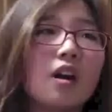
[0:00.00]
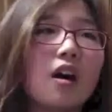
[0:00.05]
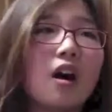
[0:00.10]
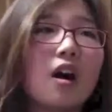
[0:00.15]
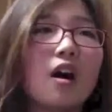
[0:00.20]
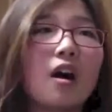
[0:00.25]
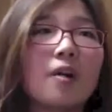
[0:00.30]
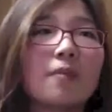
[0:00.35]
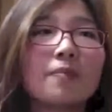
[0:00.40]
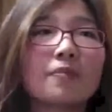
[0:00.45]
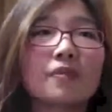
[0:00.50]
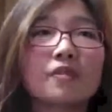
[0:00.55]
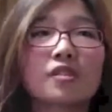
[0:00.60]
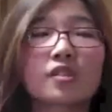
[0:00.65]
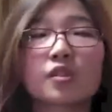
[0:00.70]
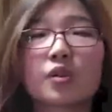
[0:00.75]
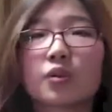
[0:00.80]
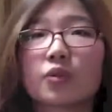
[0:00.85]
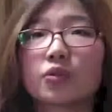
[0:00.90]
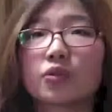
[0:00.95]

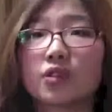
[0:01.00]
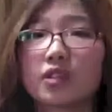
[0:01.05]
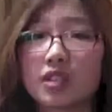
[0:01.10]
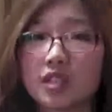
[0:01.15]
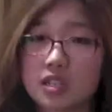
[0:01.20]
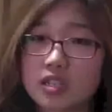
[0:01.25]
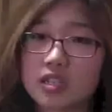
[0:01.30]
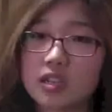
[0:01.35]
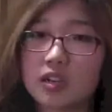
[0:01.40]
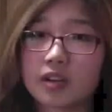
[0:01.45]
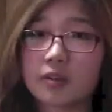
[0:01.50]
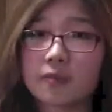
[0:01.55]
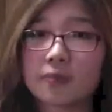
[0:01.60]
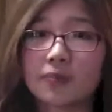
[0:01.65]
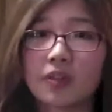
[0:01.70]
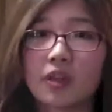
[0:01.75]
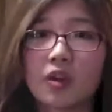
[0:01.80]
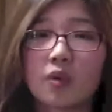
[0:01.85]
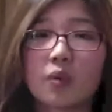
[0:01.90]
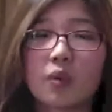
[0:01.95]
So this year,
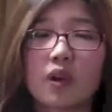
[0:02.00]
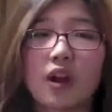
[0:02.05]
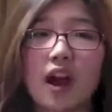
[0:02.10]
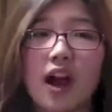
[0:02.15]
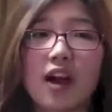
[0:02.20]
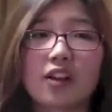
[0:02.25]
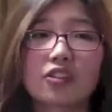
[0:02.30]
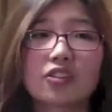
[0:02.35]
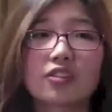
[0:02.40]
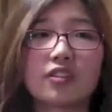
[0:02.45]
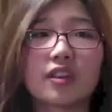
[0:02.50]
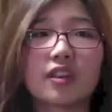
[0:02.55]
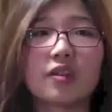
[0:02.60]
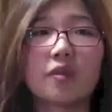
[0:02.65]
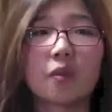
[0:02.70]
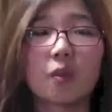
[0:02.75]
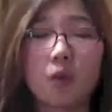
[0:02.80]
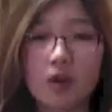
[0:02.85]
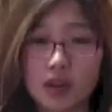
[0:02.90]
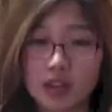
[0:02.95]
we're actually
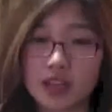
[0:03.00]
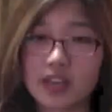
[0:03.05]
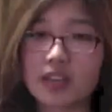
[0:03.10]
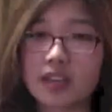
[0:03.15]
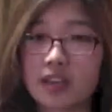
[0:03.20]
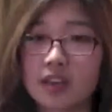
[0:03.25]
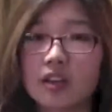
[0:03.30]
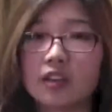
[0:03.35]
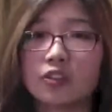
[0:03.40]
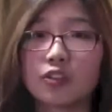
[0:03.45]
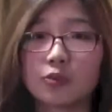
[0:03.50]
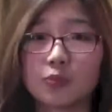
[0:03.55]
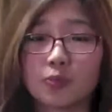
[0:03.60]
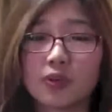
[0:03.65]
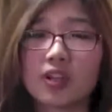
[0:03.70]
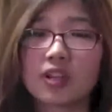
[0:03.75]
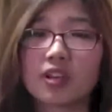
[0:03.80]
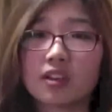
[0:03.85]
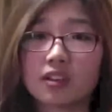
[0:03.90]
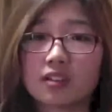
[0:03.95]
working to
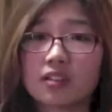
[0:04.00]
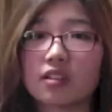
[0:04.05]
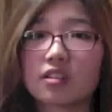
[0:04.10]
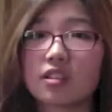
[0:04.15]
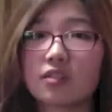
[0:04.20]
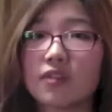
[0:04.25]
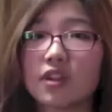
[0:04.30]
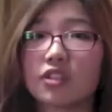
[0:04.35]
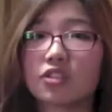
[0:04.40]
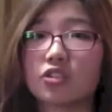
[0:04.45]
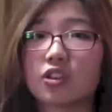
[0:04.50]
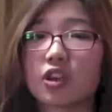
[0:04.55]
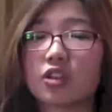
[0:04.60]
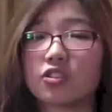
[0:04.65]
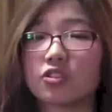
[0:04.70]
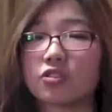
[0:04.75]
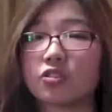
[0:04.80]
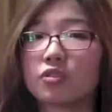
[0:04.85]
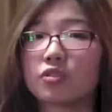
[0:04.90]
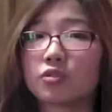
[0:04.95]
bring conductive
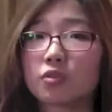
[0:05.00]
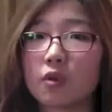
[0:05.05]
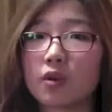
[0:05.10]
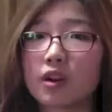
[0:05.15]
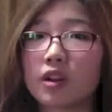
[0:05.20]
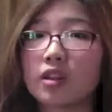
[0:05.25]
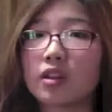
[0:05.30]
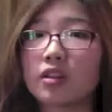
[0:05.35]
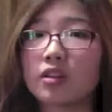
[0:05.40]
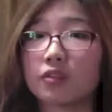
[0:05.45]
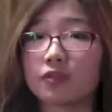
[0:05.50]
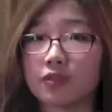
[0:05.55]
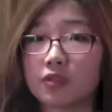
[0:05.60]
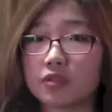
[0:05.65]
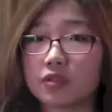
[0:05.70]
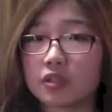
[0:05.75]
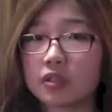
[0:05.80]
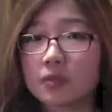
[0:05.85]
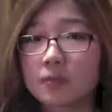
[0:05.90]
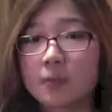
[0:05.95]
education to Jordan in the
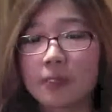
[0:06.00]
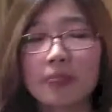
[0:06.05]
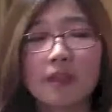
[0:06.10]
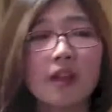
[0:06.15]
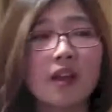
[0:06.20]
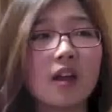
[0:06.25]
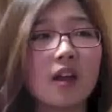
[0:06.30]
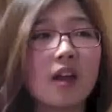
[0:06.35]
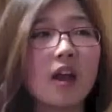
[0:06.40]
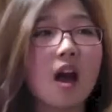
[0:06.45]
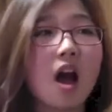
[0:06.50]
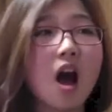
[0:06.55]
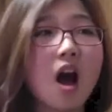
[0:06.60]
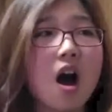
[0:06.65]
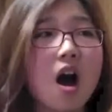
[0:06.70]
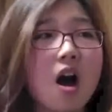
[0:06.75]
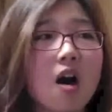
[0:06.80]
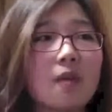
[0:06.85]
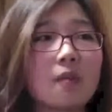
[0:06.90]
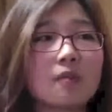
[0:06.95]
future.
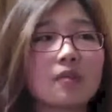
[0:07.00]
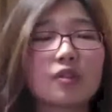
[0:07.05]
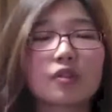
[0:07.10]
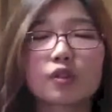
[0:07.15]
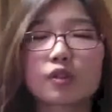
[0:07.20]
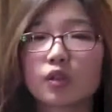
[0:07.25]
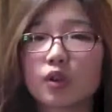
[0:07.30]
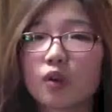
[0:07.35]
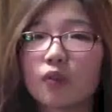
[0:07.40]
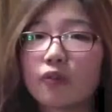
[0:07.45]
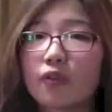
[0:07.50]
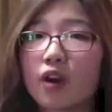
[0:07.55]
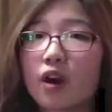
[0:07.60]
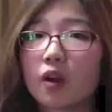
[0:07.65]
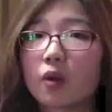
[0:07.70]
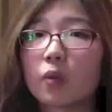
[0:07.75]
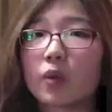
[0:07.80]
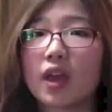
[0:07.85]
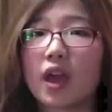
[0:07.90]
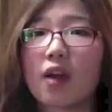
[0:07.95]
So
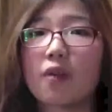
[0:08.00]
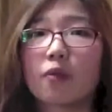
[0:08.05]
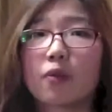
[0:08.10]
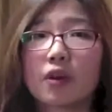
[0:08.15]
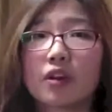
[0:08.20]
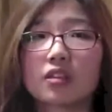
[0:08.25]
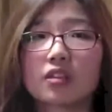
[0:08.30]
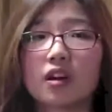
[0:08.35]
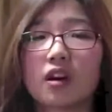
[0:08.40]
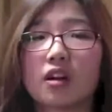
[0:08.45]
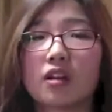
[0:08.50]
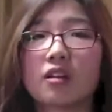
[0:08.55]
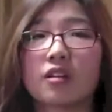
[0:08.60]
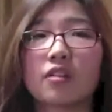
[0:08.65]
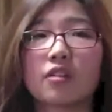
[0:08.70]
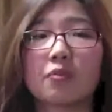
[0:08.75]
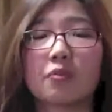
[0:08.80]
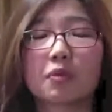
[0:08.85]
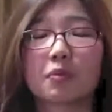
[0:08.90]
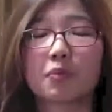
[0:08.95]
far we have worked on
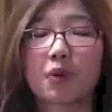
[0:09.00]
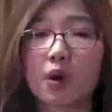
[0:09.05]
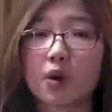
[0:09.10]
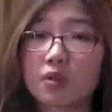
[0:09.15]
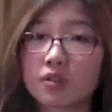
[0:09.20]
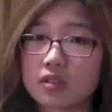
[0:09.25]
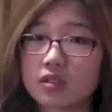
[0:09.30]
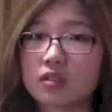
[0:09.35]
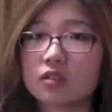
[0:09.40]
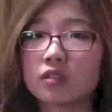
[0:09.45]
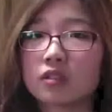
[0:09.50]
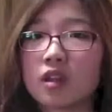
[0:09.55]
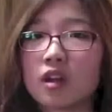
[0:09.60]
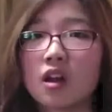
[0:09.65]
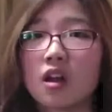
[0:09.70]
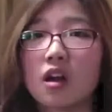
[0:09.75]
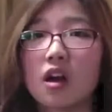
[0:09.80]
the proposal